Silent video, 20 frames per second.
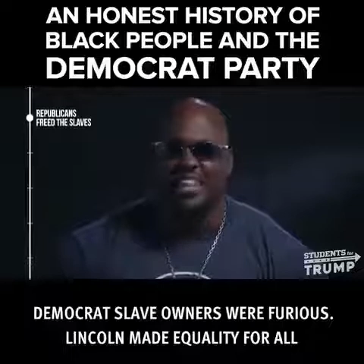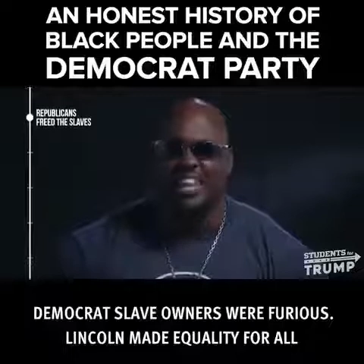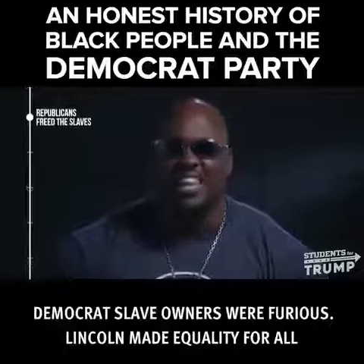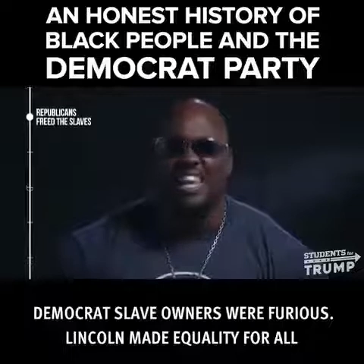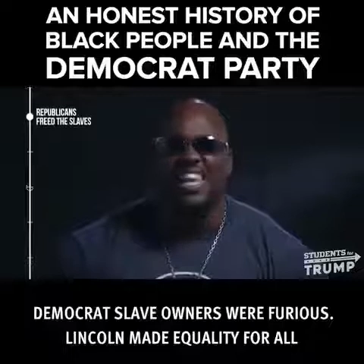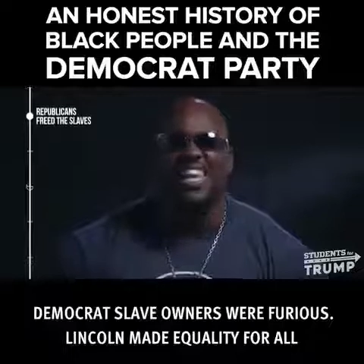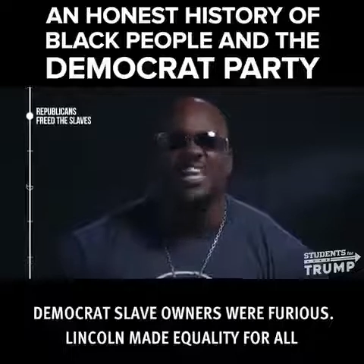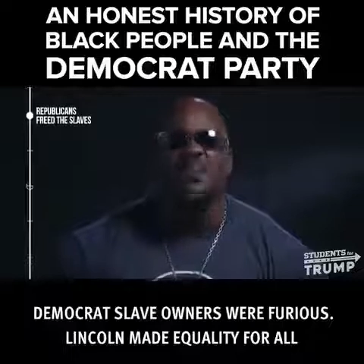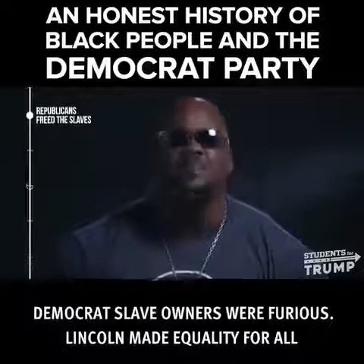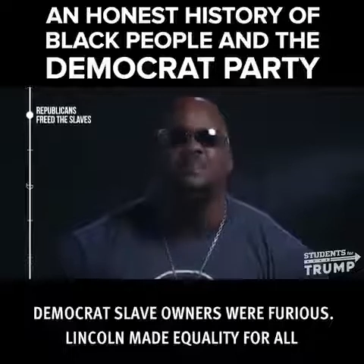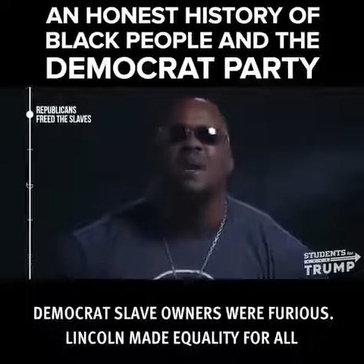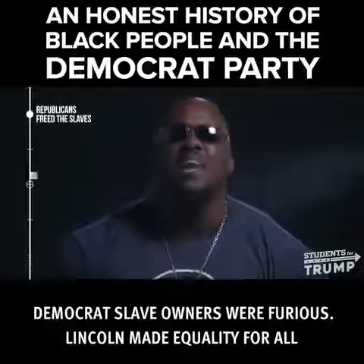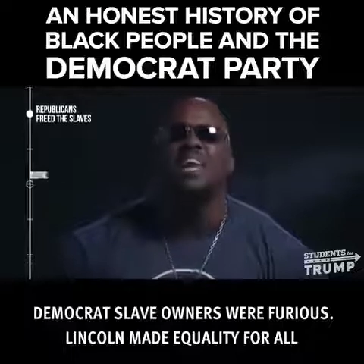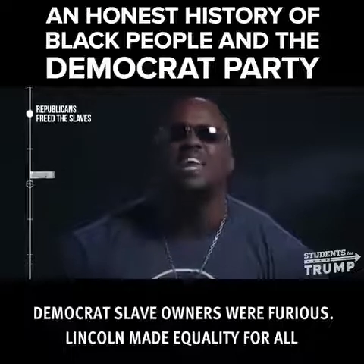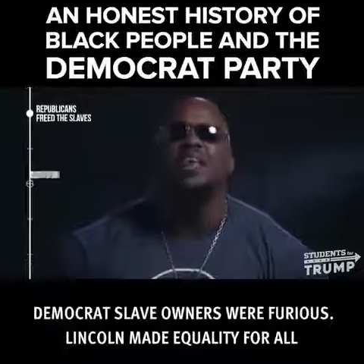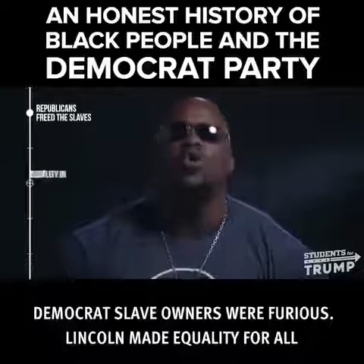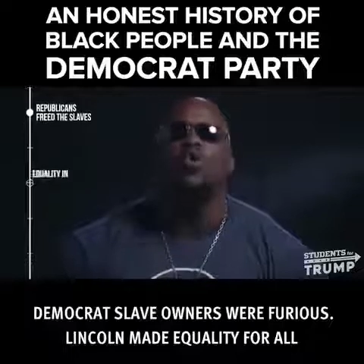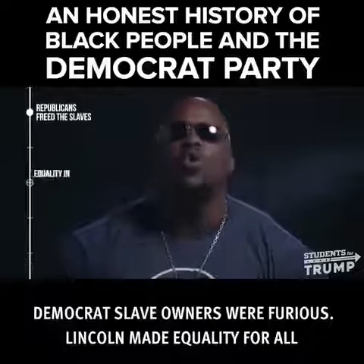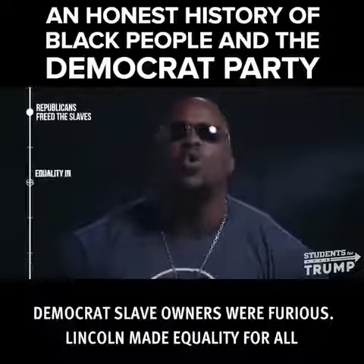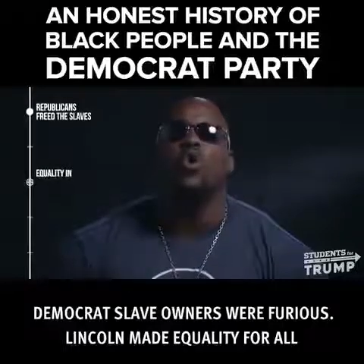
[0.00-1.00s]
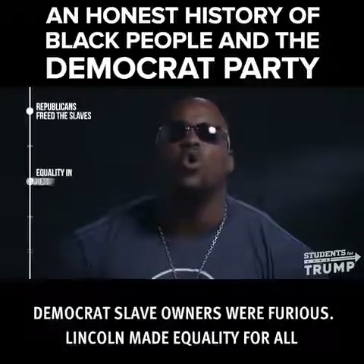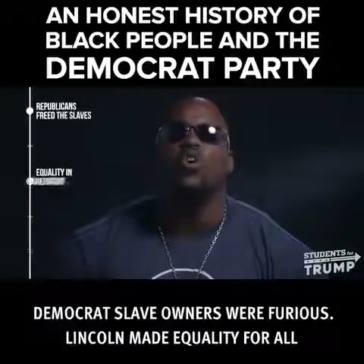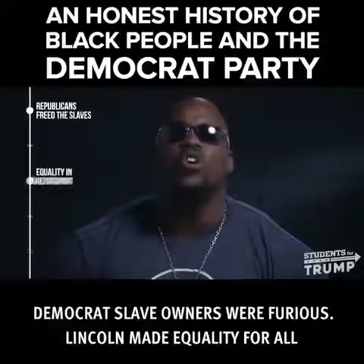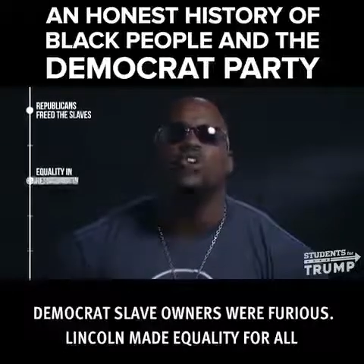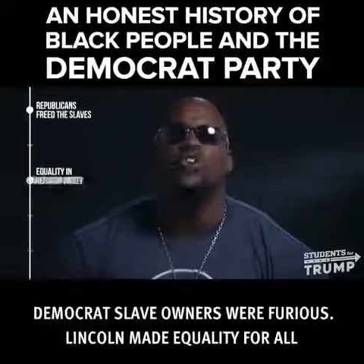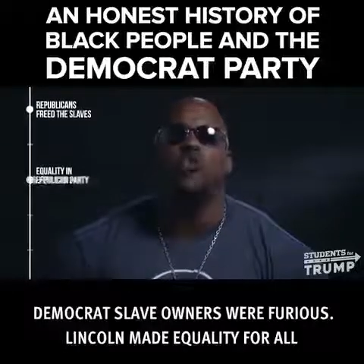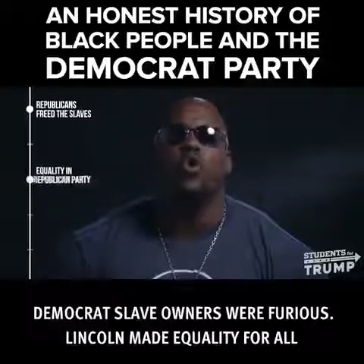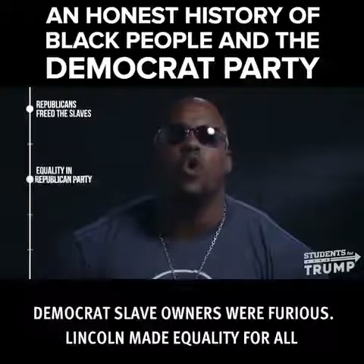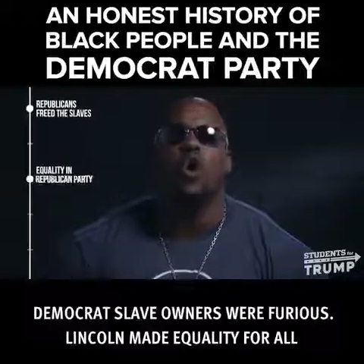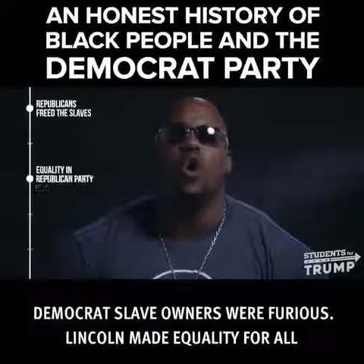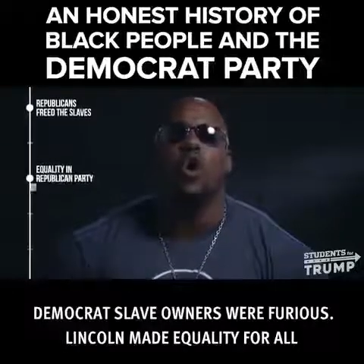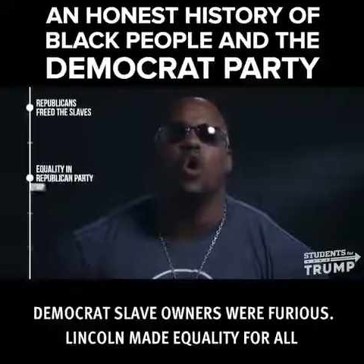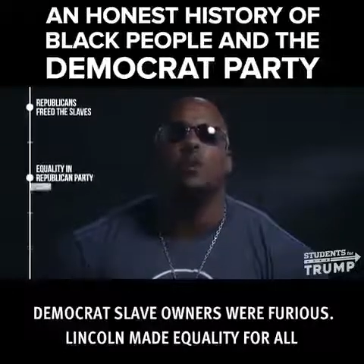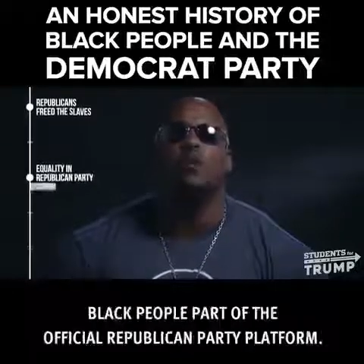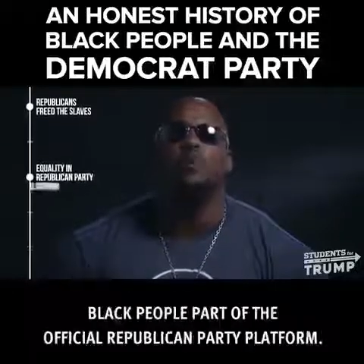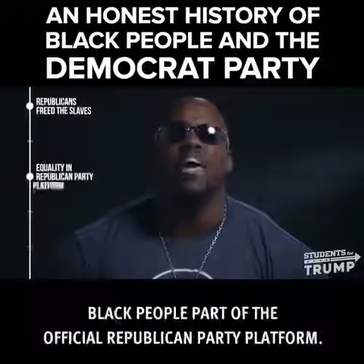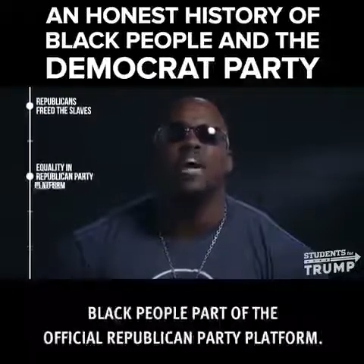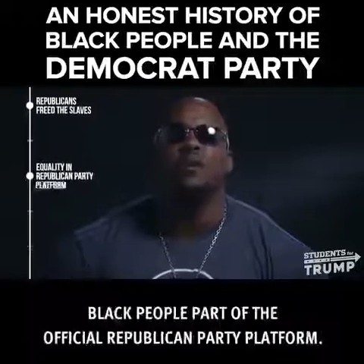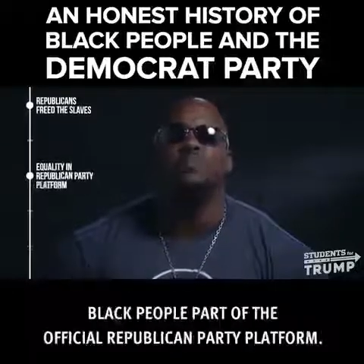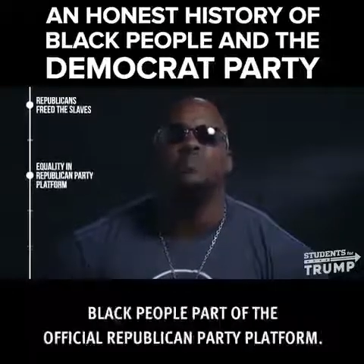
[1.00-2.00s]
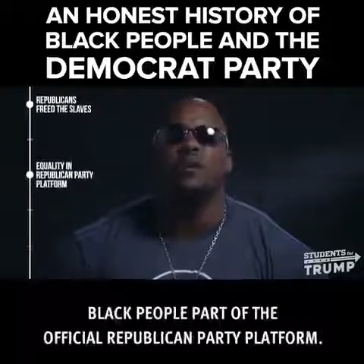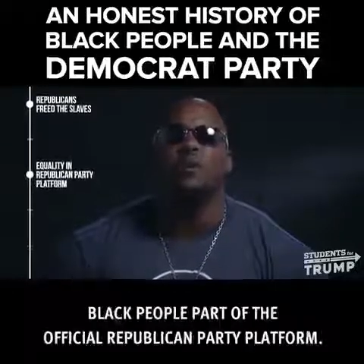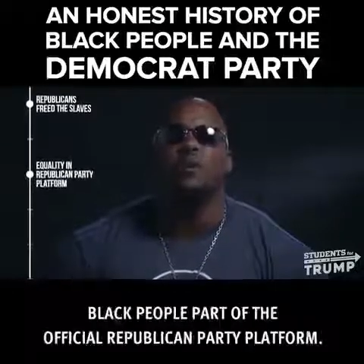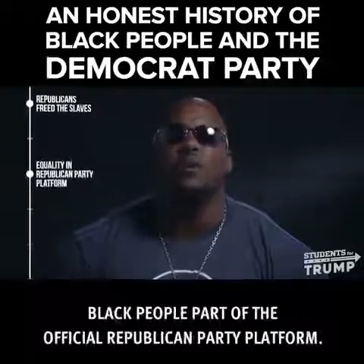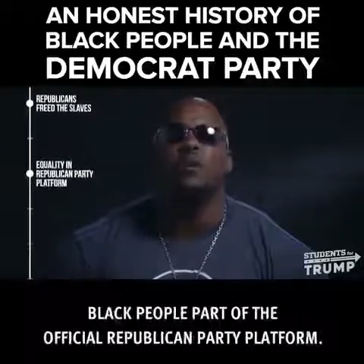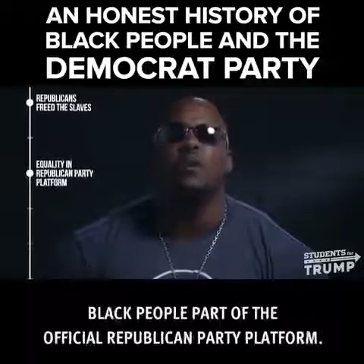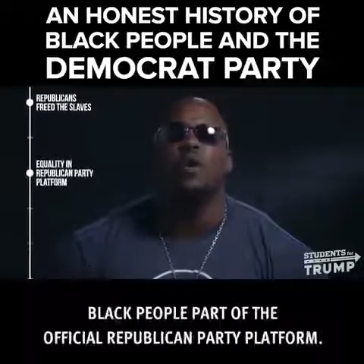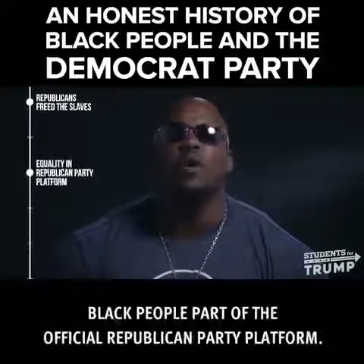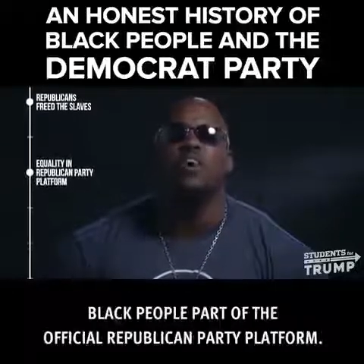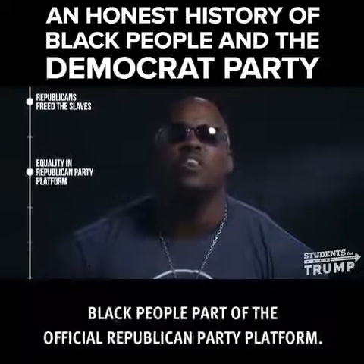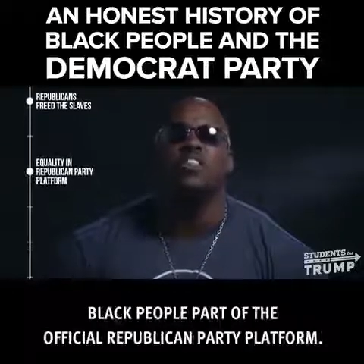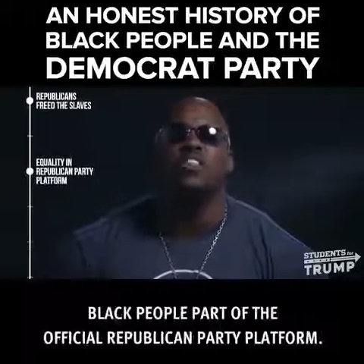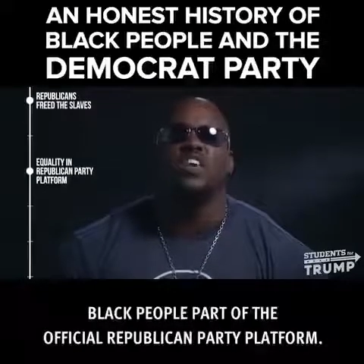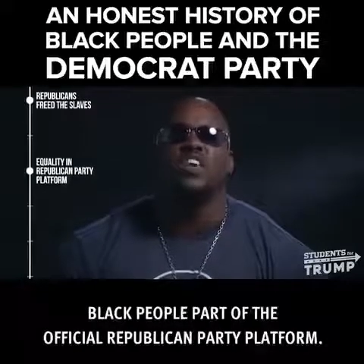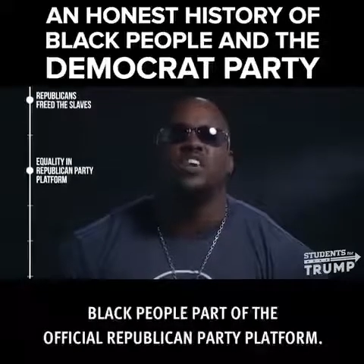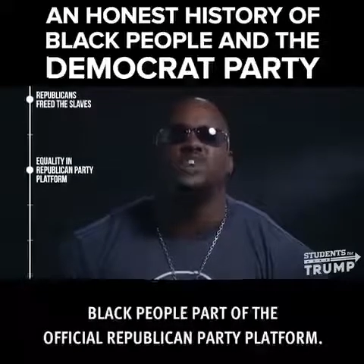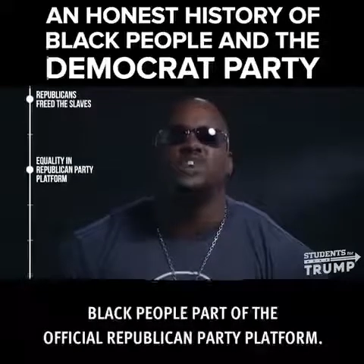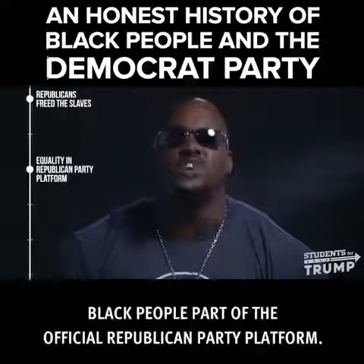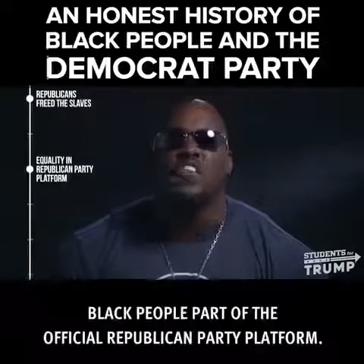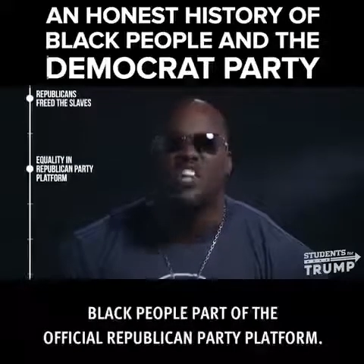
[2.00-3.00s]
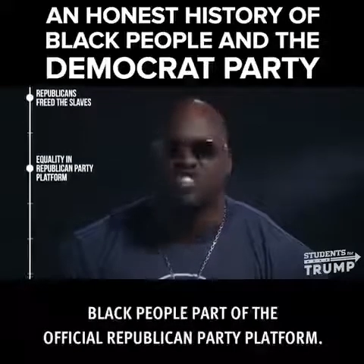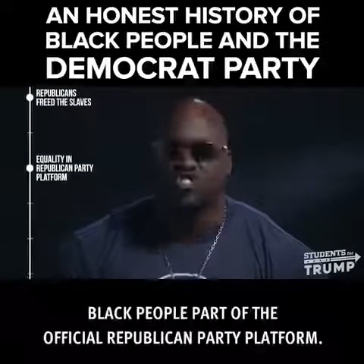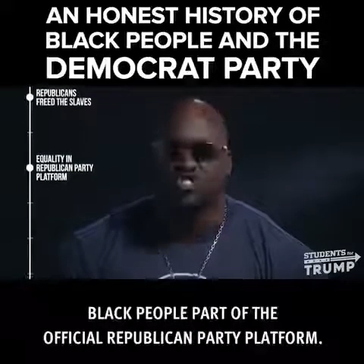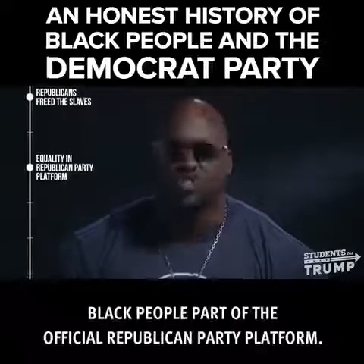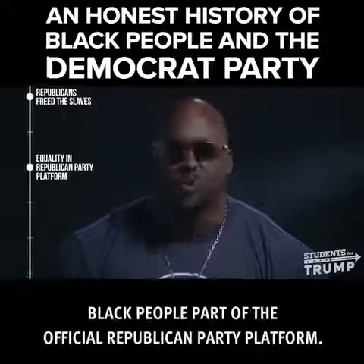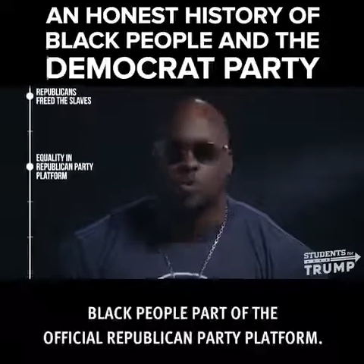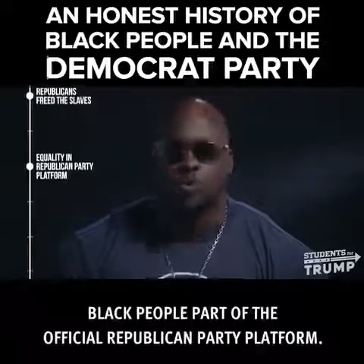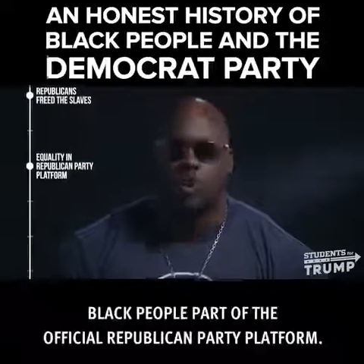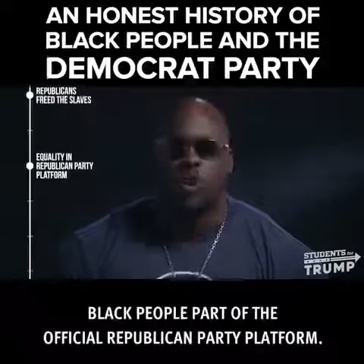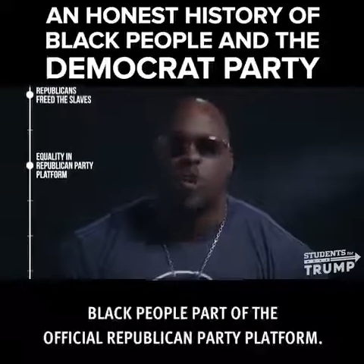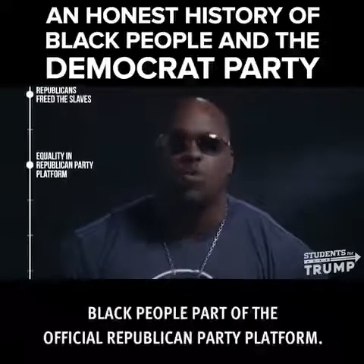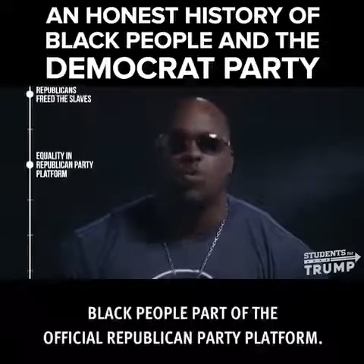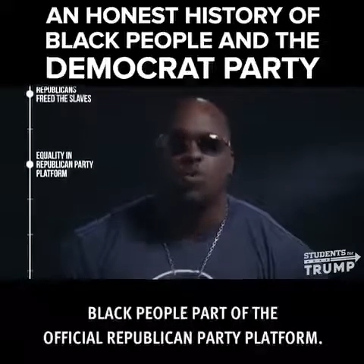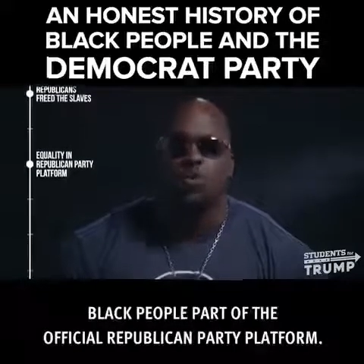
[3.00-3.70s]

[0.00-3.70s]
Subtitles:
Lincoln made equality for all black people part of the official